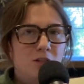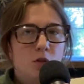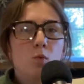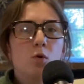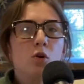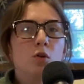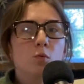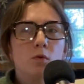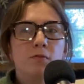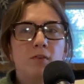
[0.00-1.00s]
the
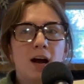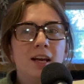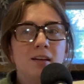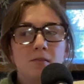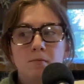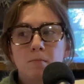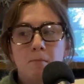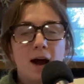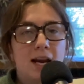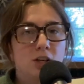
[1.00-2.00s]
world would find
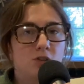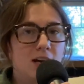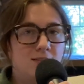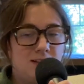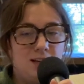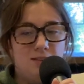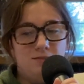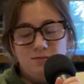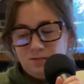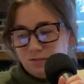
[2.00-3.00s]
my address
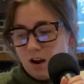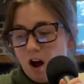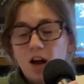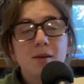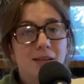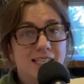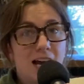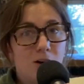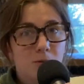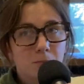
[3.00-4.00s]
and hunt me
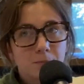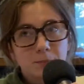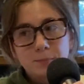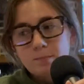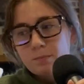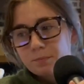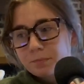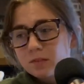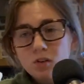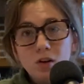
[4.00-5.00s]
down.
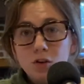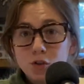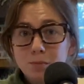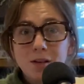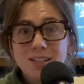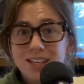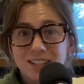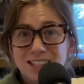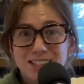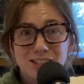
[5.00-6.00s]
I'm not saying
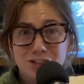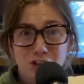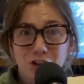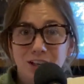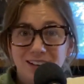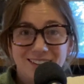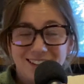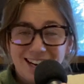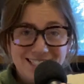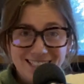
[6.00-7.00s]
that this is good
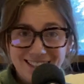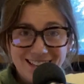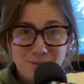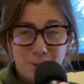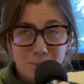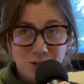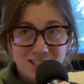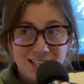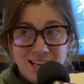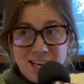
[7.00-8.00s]
that I did this, but I'm
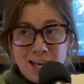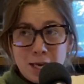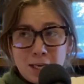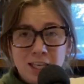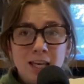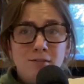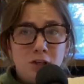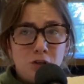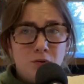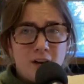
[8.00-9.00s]
just
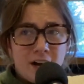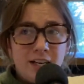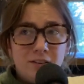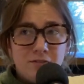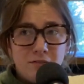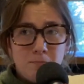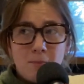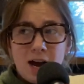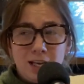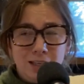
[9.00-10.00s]
giving you kind of
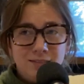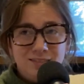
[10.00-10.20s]
my